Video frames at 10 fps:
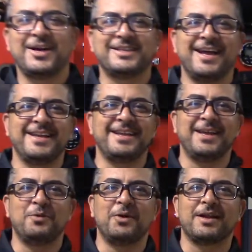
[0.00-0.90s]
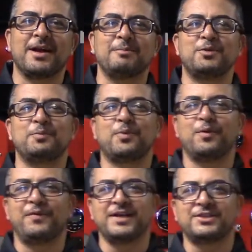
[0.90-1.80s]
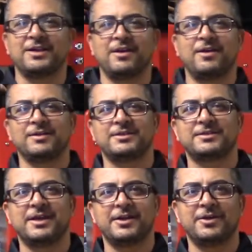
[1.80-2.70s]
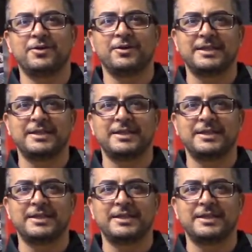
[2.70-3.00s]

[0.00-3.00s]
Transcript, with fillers: Tiny, welcome to Professional Auto Stereo.